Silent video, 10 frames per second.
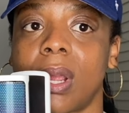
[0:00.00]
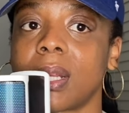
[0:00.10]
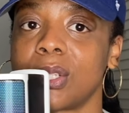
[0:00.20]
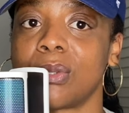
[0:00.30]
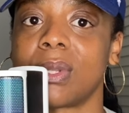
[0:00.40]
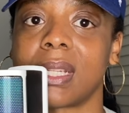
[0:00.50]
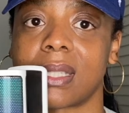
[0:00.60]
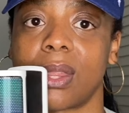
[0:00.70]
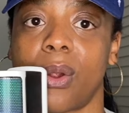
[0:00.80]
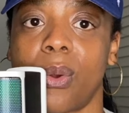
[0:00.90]
trying to do
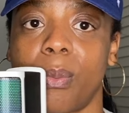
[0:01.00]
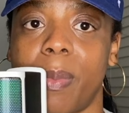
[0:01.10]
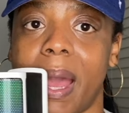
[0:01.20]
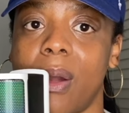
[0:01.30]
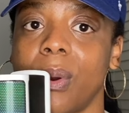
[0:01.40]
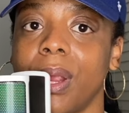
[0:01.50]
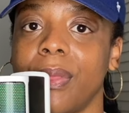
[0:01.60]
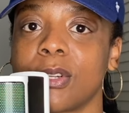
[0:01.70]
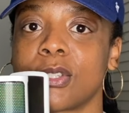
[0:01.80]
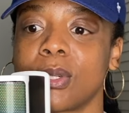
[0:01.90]
things in their own power
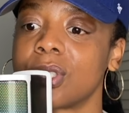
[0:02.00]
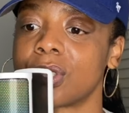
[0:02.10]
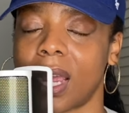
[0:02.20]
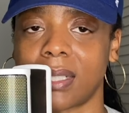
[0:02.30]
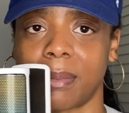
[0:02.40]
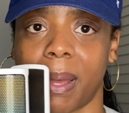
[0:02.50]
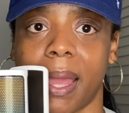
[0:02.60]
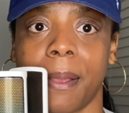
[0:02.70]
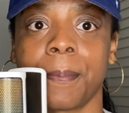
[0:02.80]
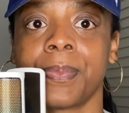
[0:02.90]
and they're so distracted
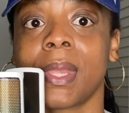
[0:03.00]
by